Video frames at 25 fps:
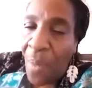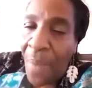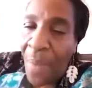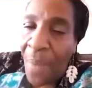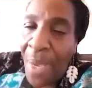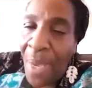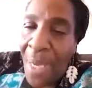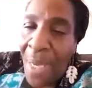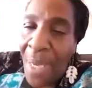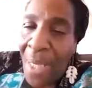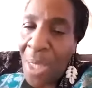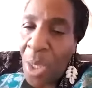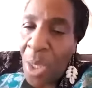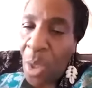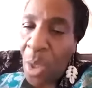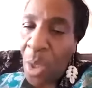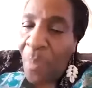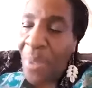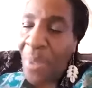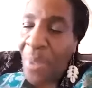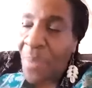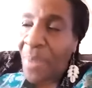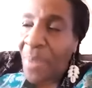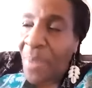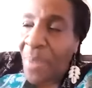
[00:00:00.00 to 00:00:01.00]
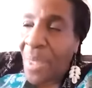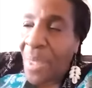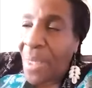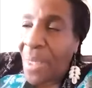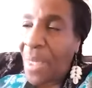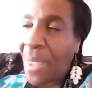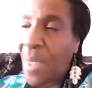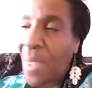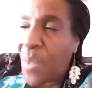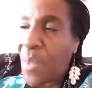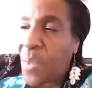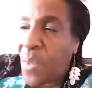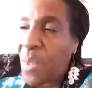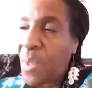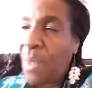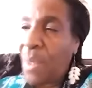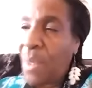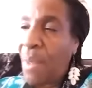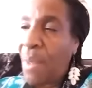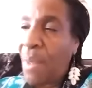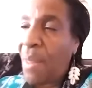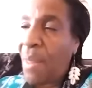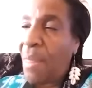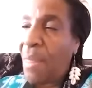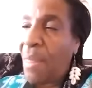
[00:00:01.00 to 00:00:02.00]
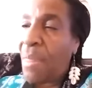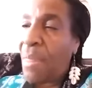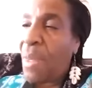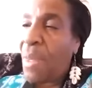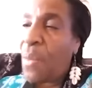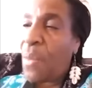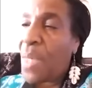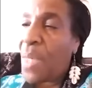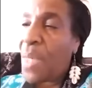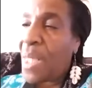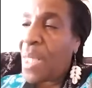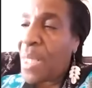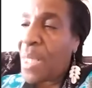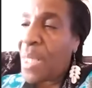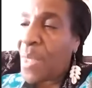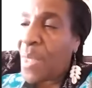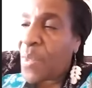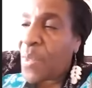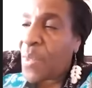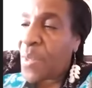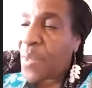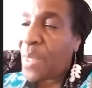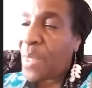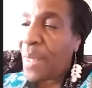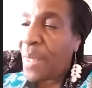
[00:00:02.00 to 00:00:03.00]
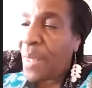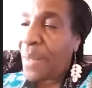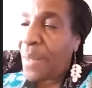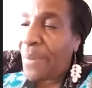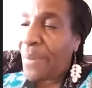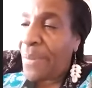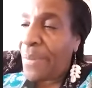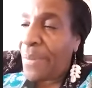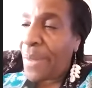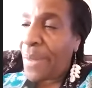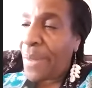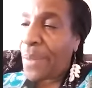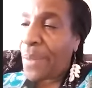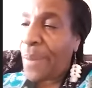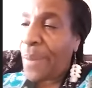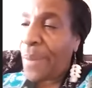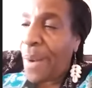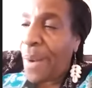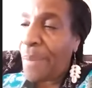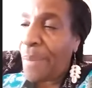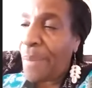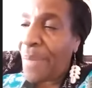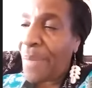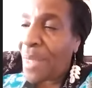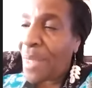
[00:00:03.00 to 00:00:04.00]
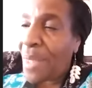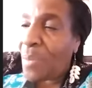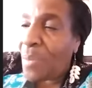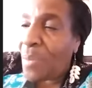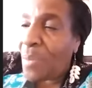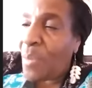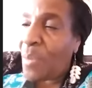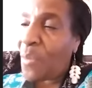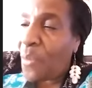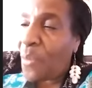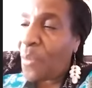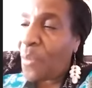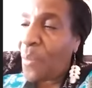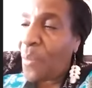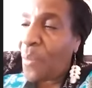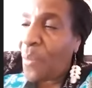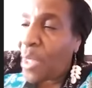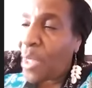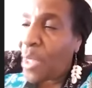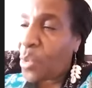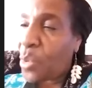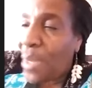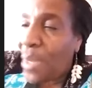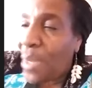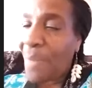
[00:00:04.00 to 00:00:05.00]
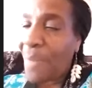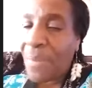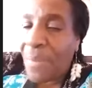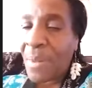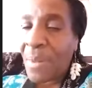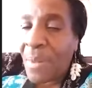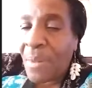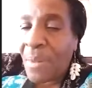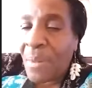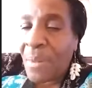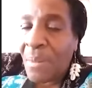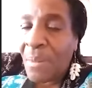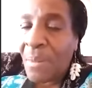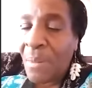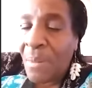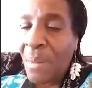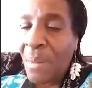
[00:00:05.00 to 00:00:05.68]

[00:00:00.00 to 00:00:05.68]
i end up with because they released the requirement before i traveled